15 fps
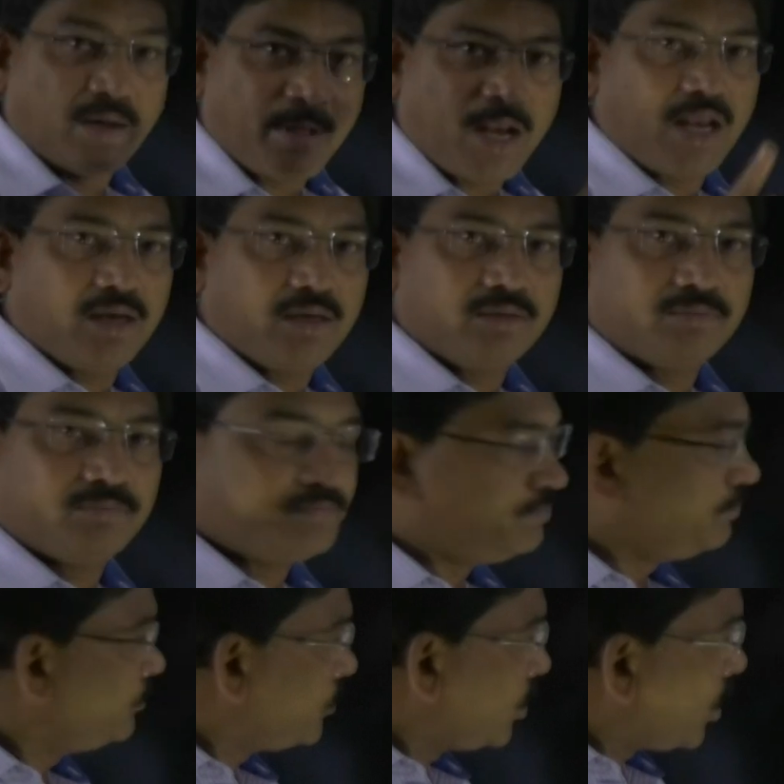double.
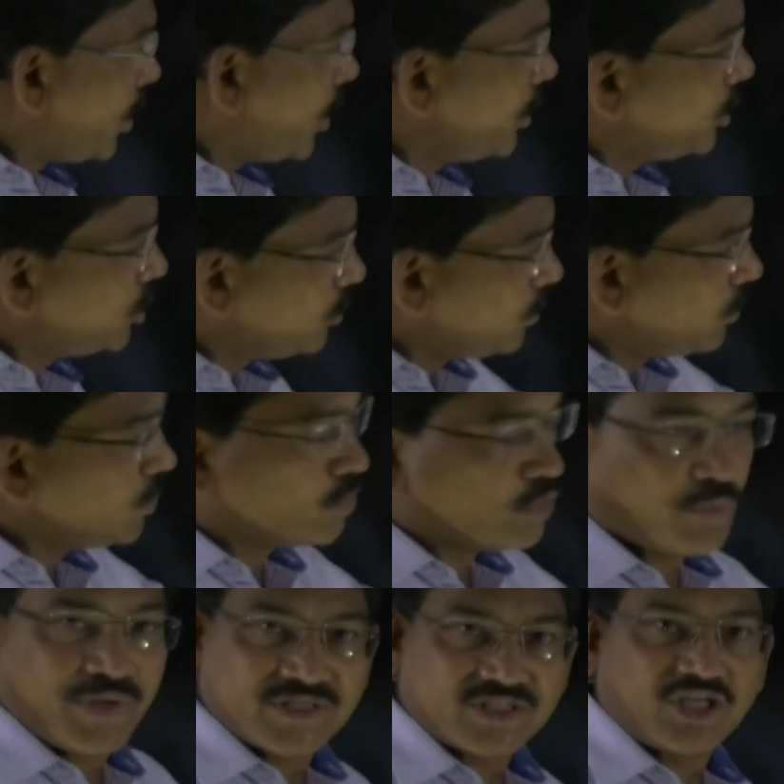Into
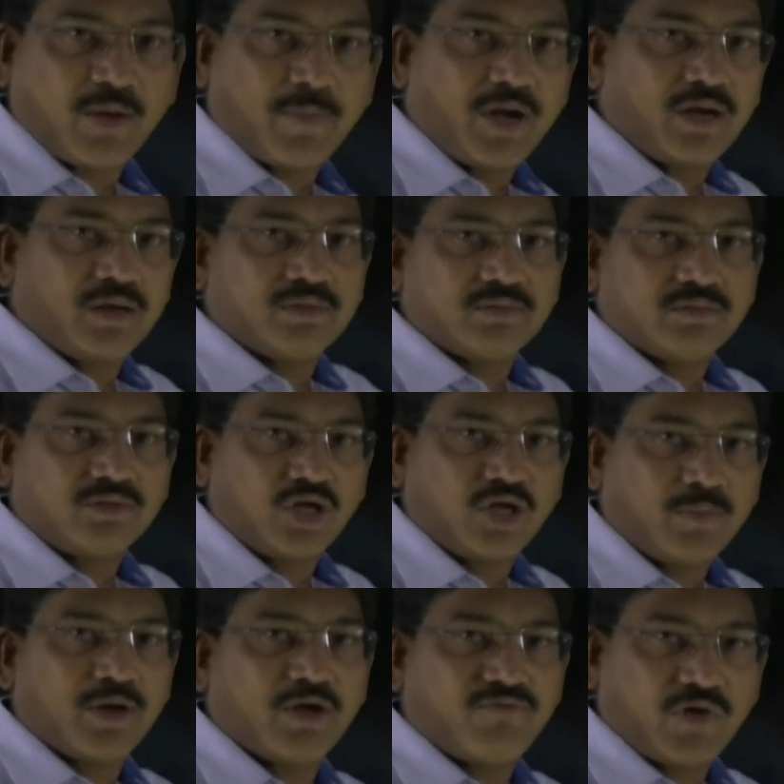2 is double.
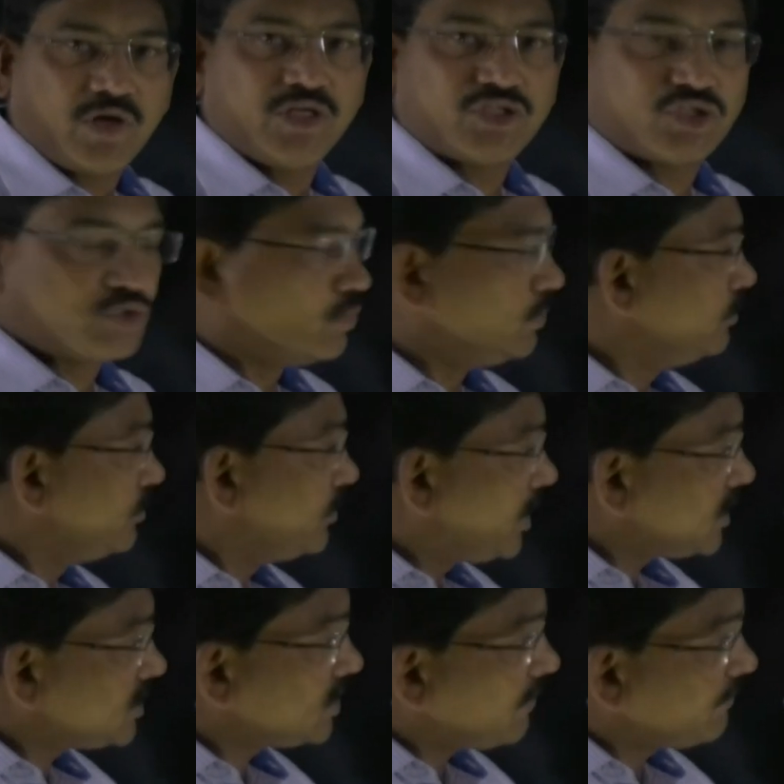Double of 1 is 2.
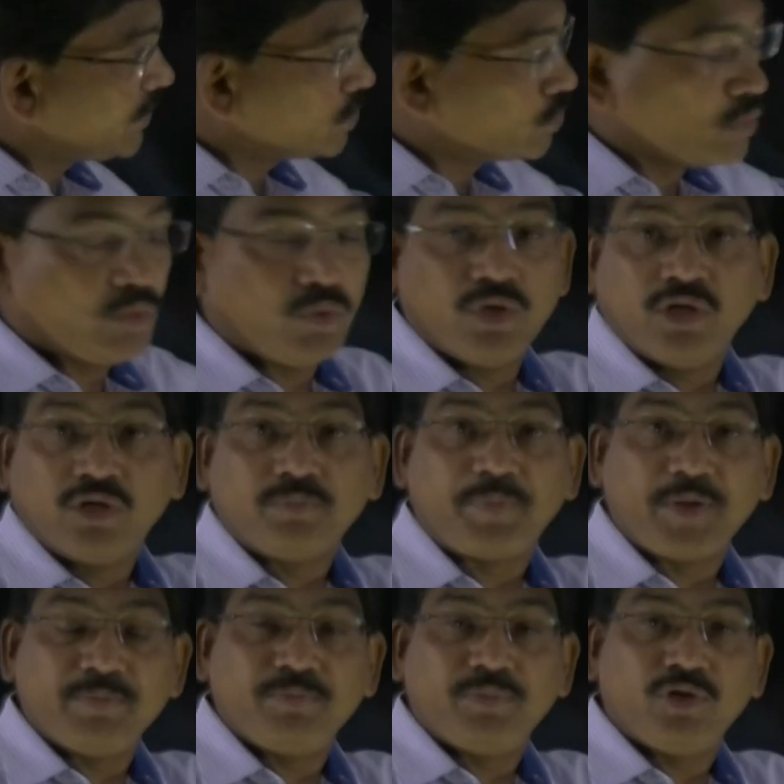Next after 2,
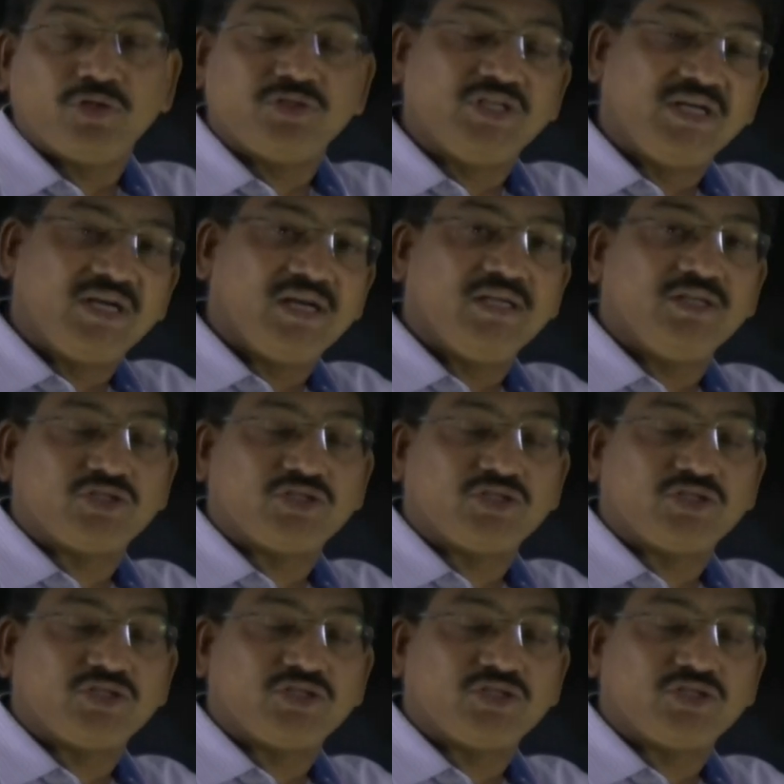people generally,